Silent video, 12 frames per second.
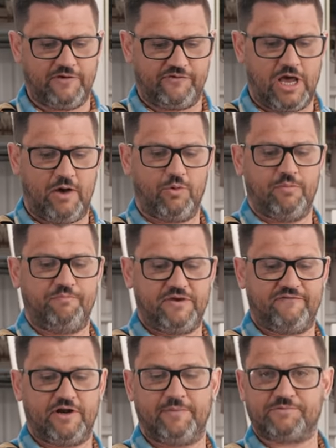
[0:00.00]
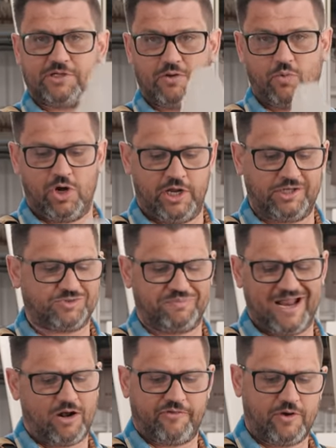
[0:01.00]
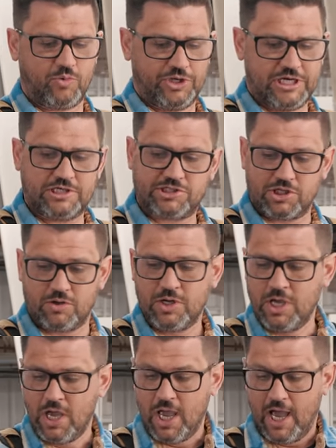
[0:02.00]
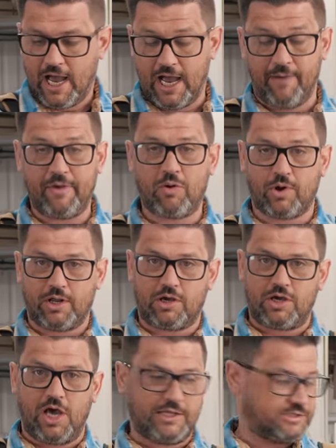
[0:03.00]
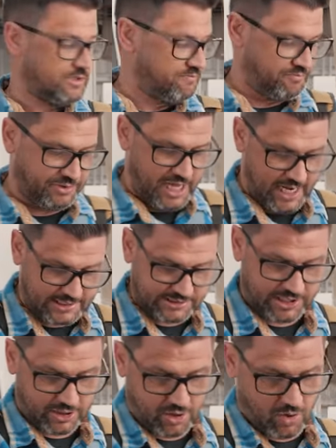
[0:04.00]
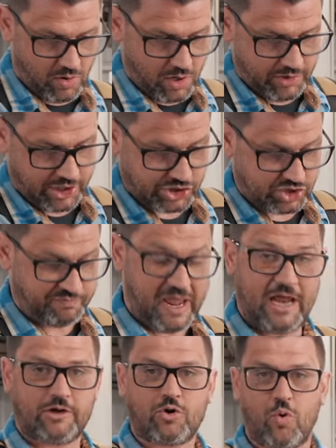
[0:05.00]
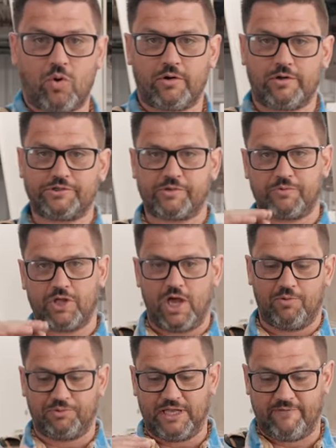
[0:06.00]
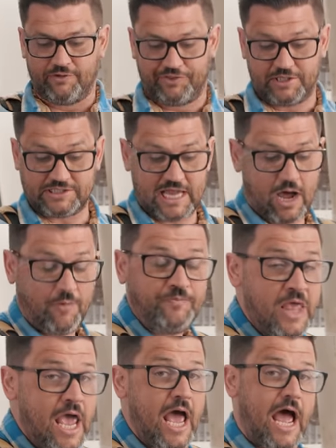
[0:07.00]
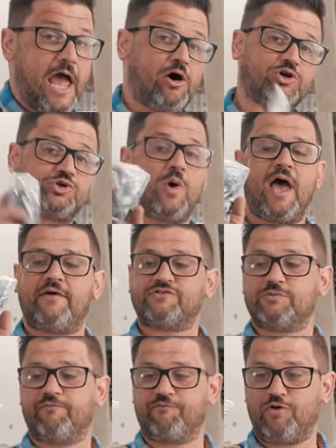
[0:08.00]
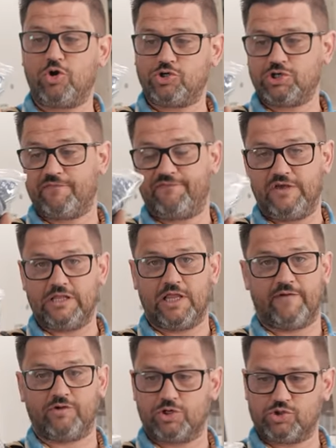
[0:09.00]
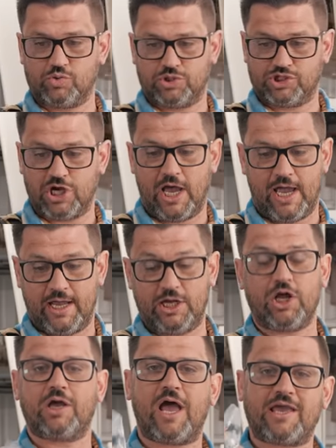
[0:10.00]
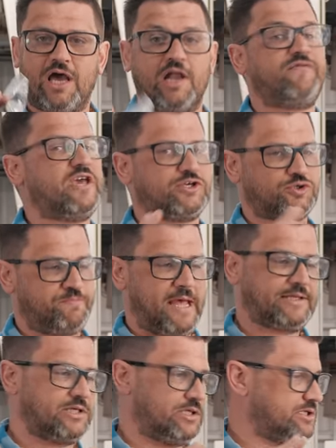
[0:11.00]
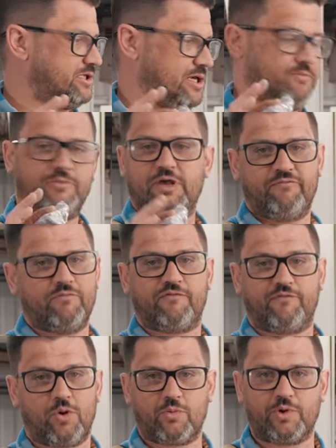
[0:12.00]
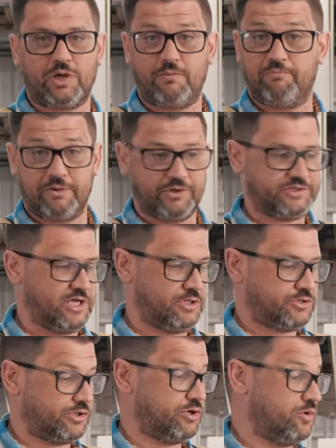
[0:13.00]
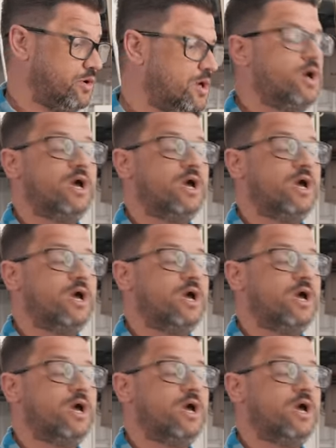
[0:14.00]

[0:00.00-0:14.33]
If not, we'll beef it up to the one inch, but I don't think we'll need to. Um, and we're gonna cut some blocks that go that span corners and will help level things out. I also have some furniture feet levelers, which I, I kind of expected this thing even before we built it to